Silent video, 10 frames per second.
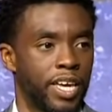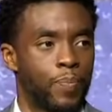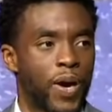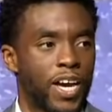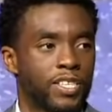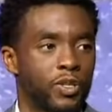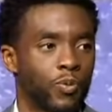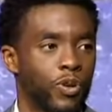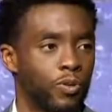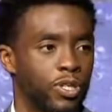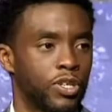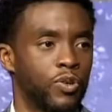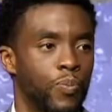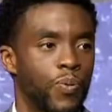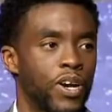The impact is real to
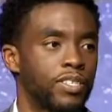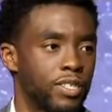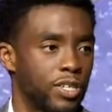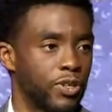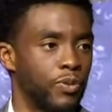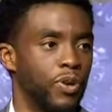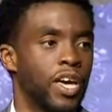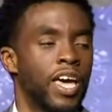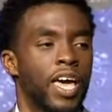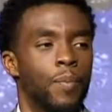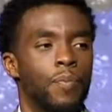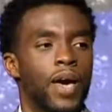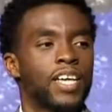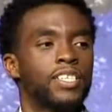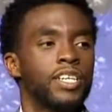you, present to you.
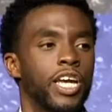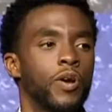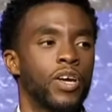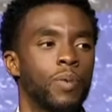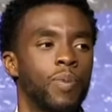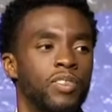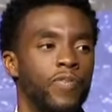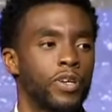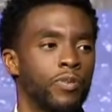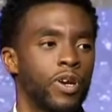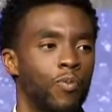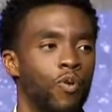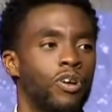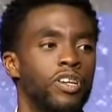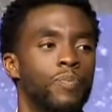Imagine hearing about the victory
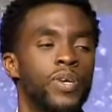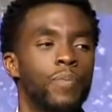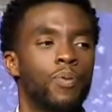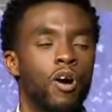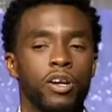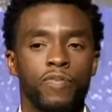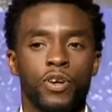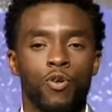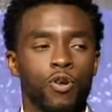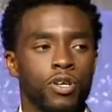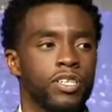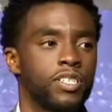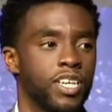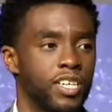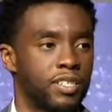and wanting to be a part of the
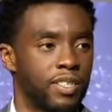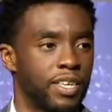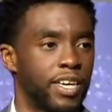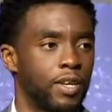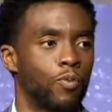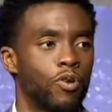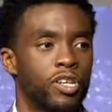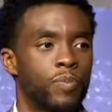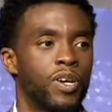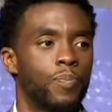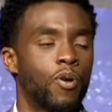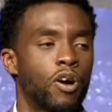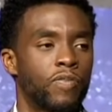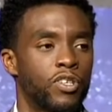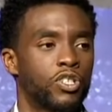organization then, wanting to be a
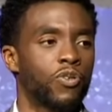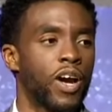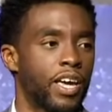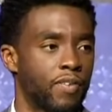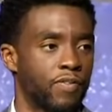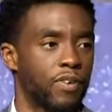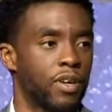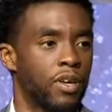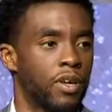part of the triumph.